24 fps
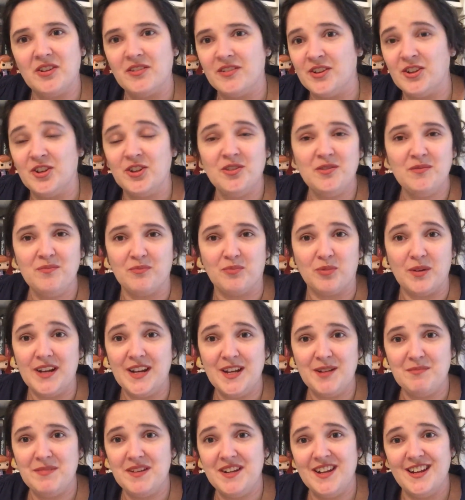you're gonna
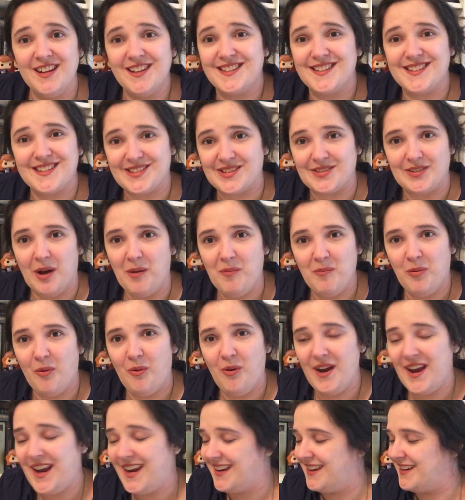read me at some
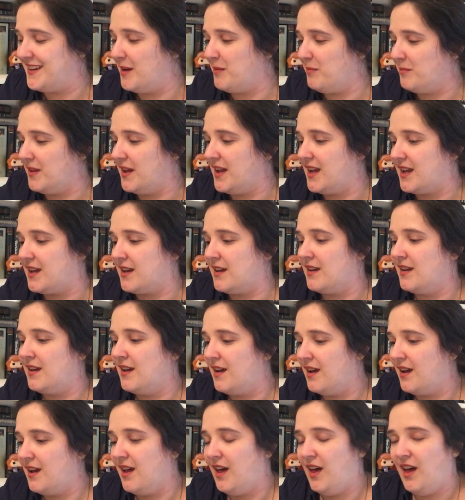point? And I'm like,
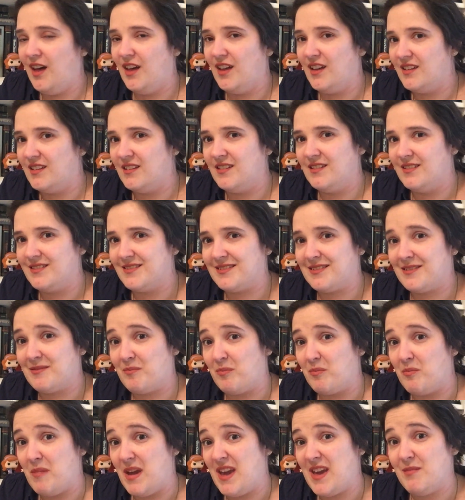
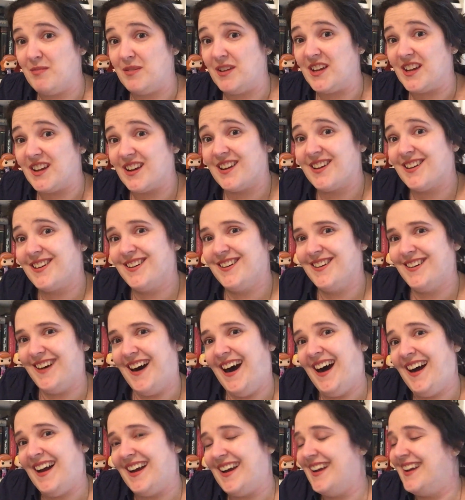maybe.
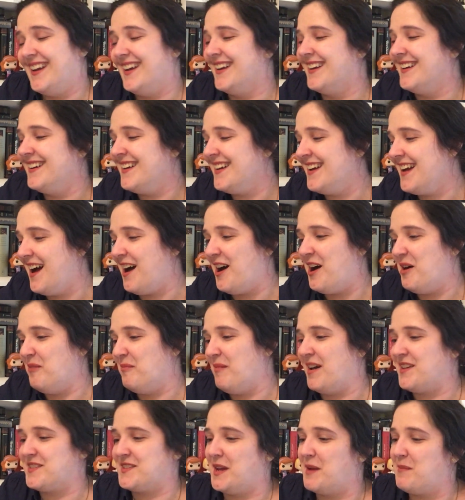Hi.
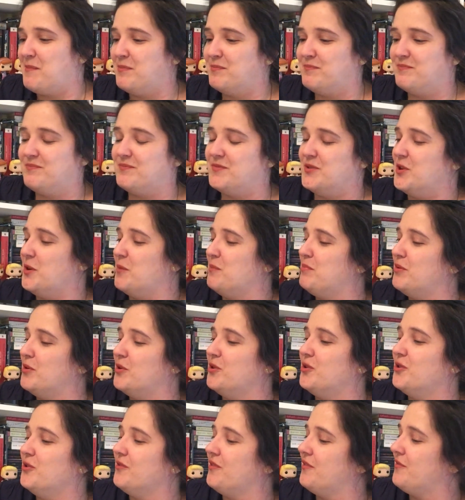As I,
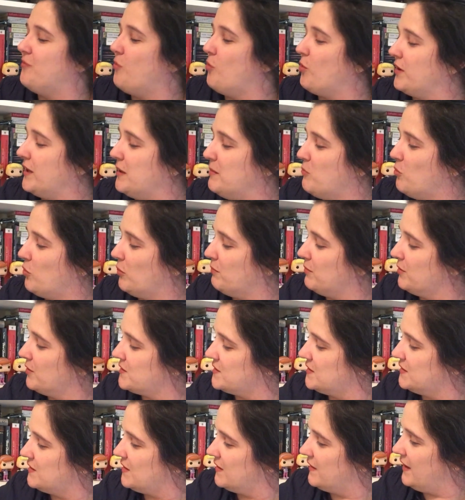pull 40 more
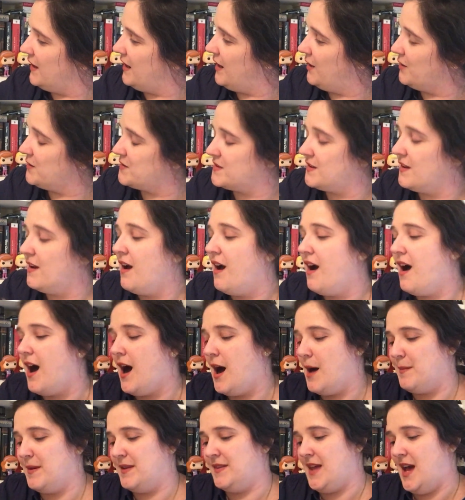books into the house.
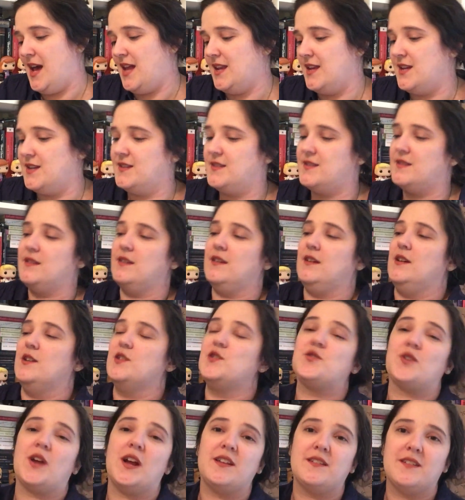And that is
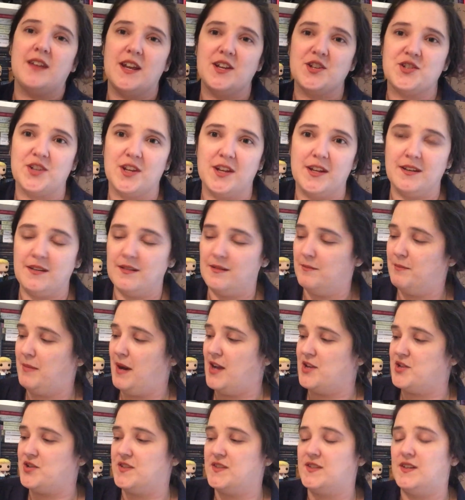Dread Nation
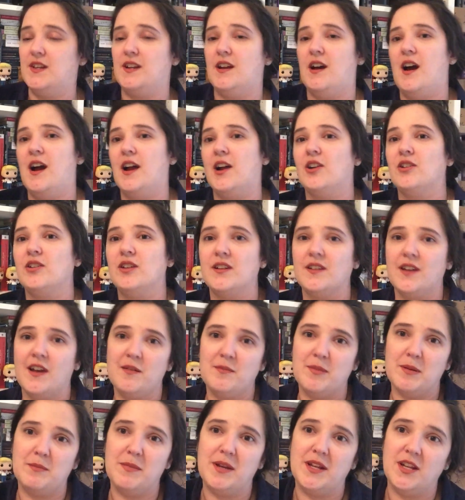by Justina Ireland.
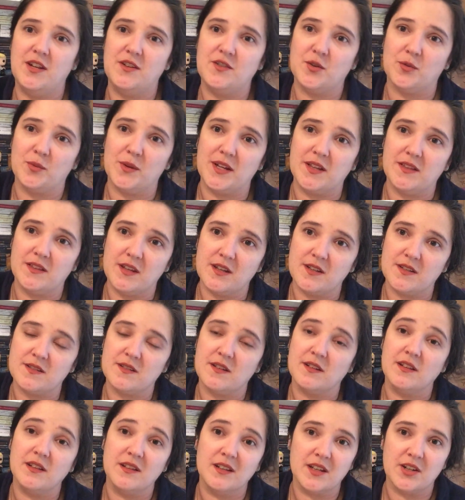I've been meaning to read
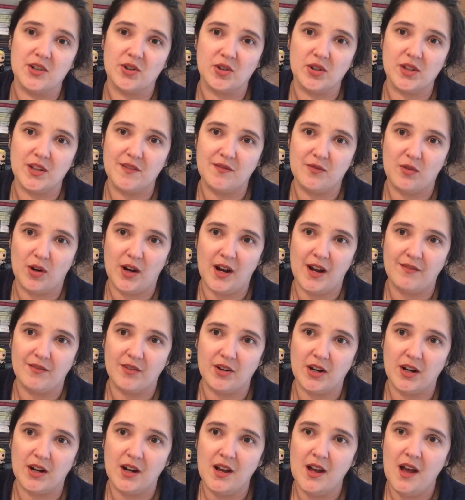this literally
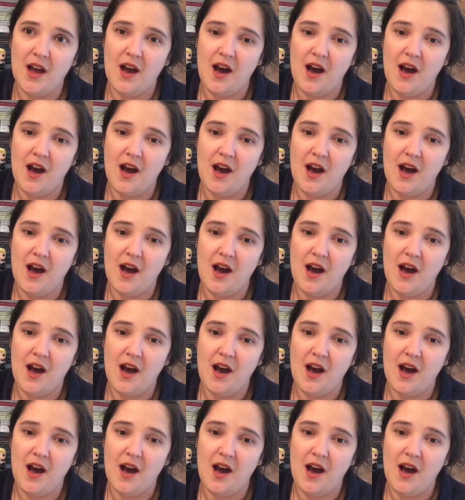forever.